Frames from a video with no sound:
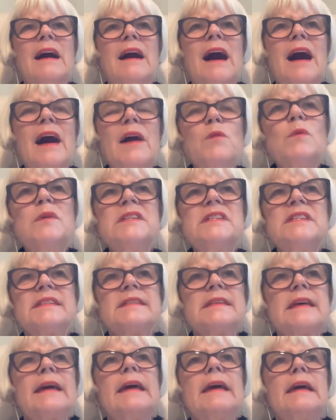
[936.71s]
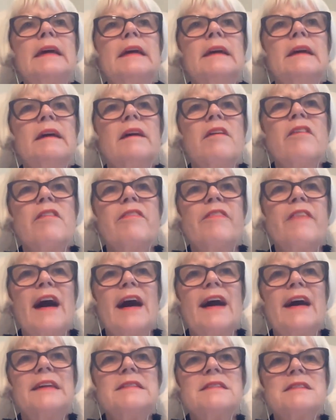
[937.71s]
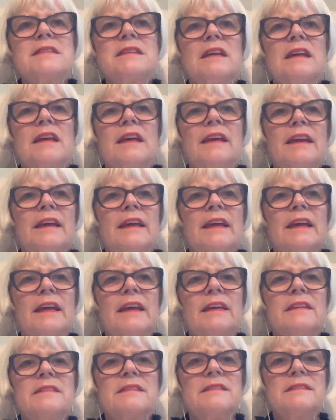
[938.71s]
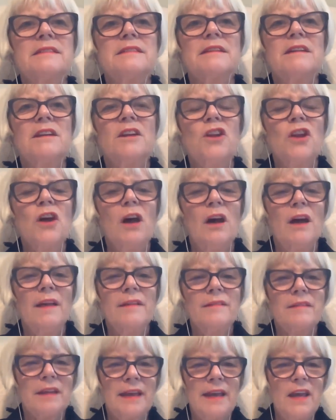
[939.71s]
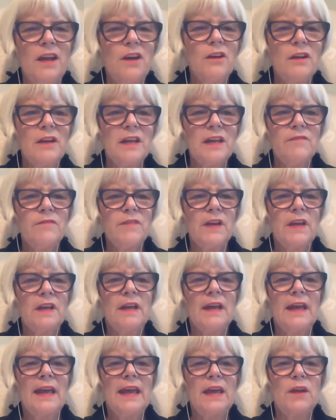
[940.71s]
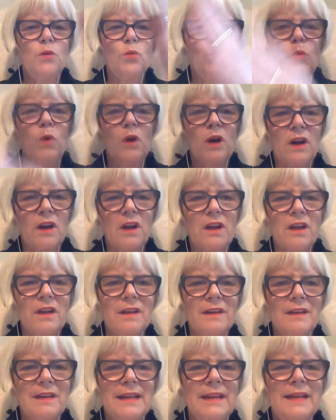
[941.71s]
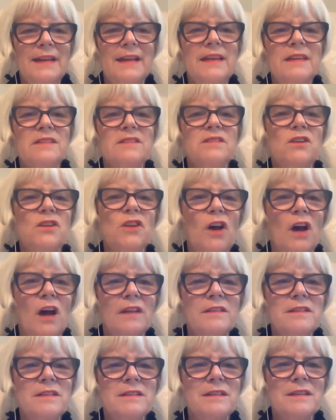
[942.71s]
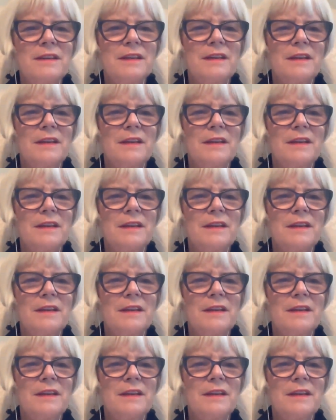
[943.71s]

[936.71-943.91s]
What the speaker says: I would say that it's no, caregiving and work is not